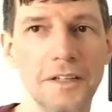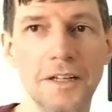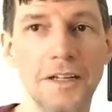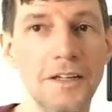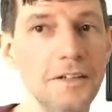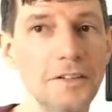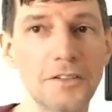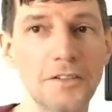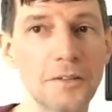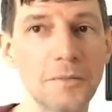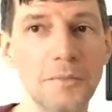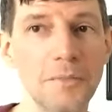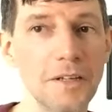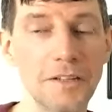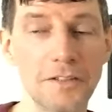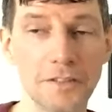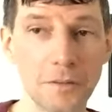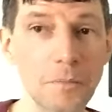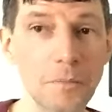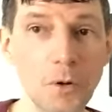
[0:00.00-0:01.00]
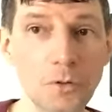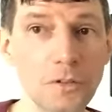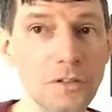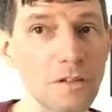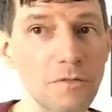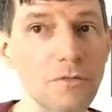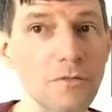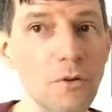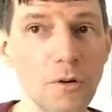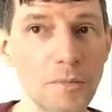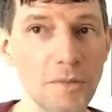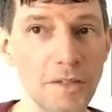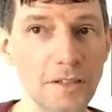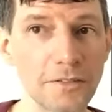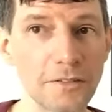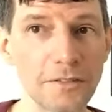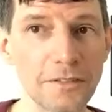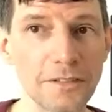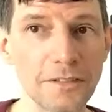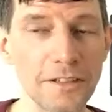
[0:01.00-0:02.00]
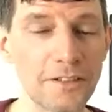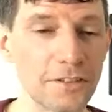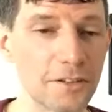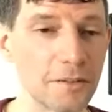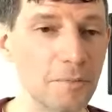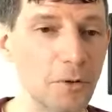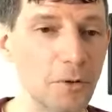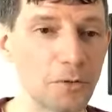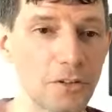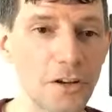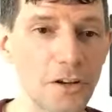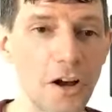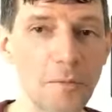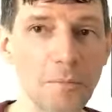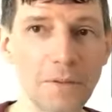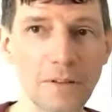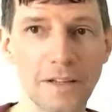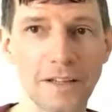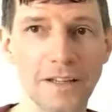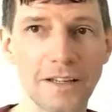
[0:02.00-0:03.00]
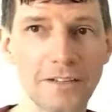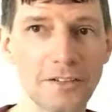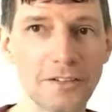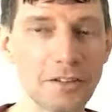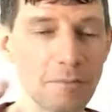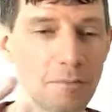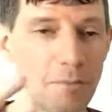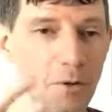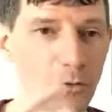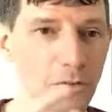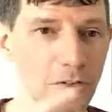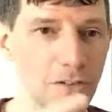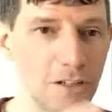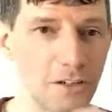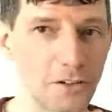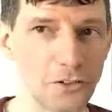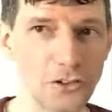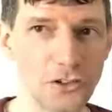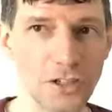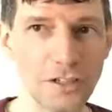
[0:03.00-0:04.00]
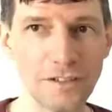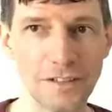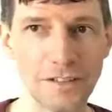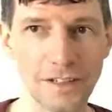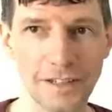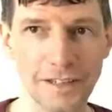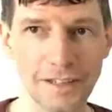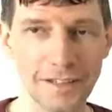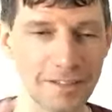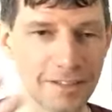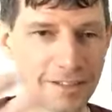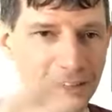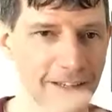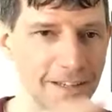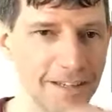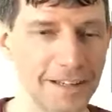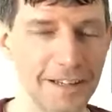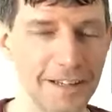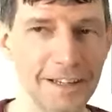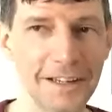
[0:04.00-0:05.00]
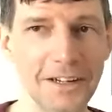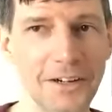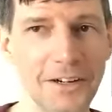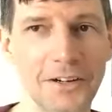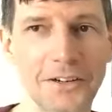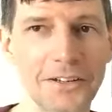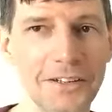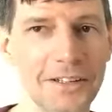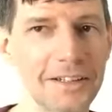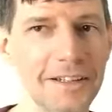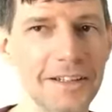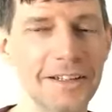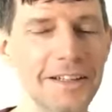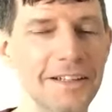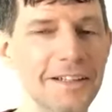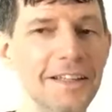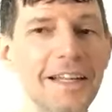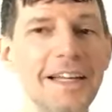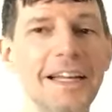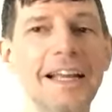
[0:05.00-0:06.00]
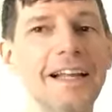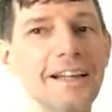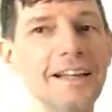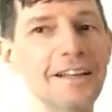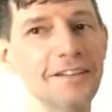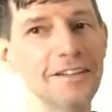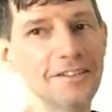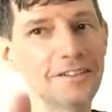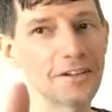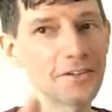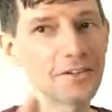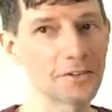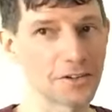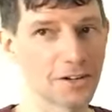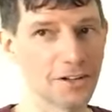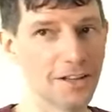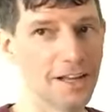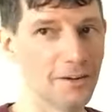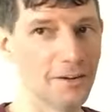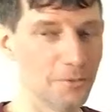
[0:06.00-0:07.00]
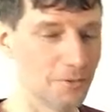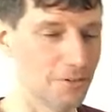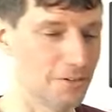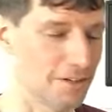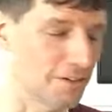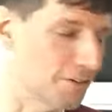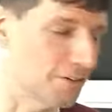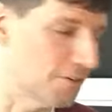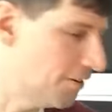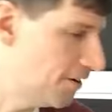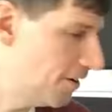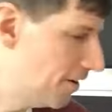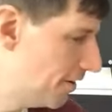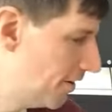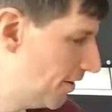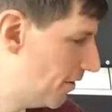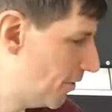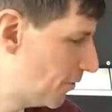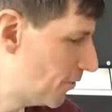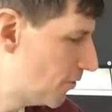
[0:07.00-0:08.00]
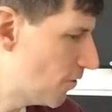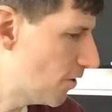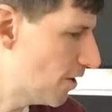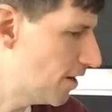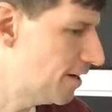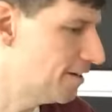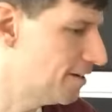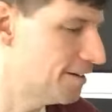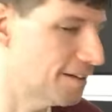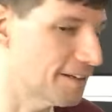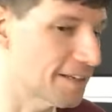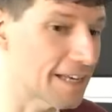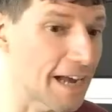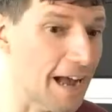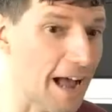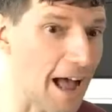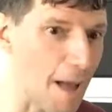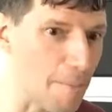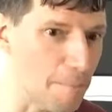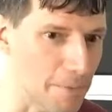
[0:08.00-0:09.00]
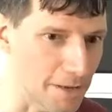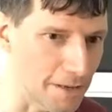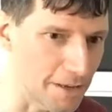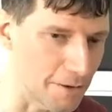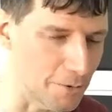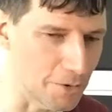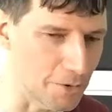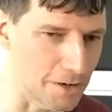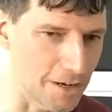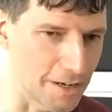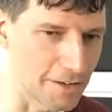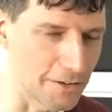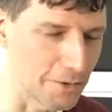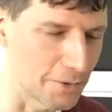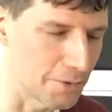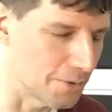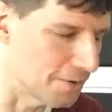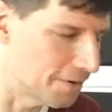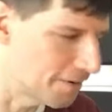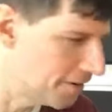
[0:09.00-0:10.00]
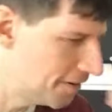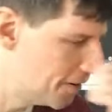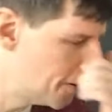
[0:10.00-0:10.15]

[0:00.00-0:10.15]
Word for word: And it's the it's the most informative. It's the most coupling. It's the most synergistic. It's you know than any of these other clowns that are you know trying to copy what I do.